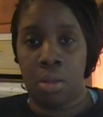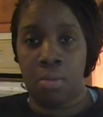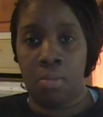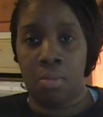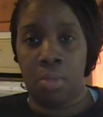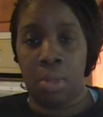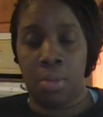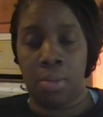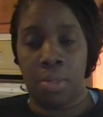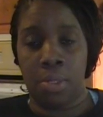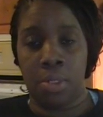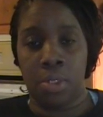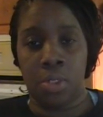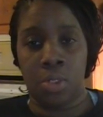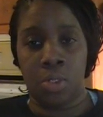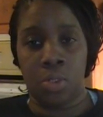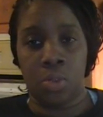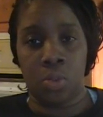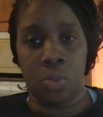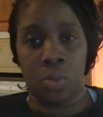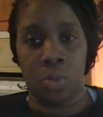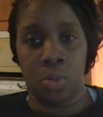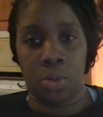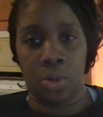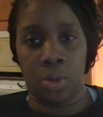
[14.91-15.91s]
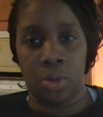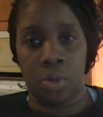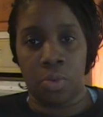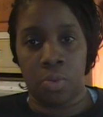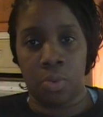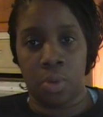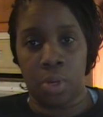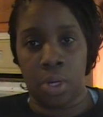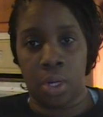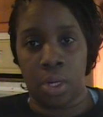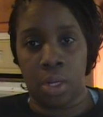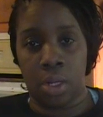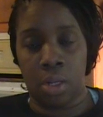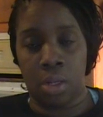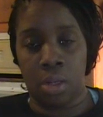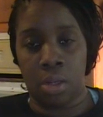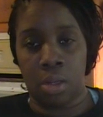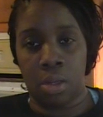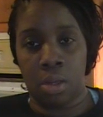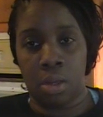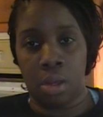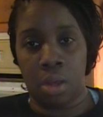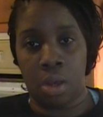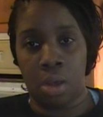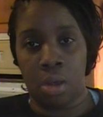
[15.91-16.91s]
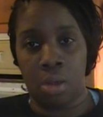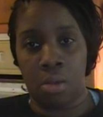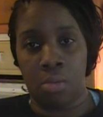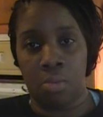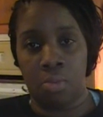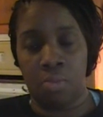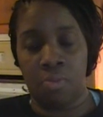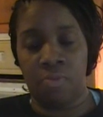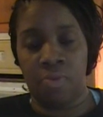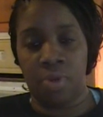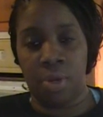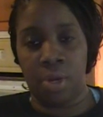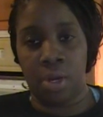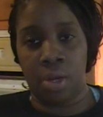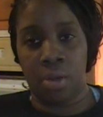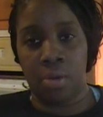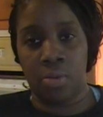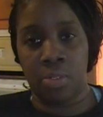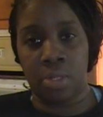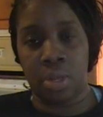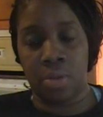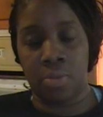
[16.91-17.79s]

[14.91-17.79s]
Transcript: maybe 2 or 3 videos.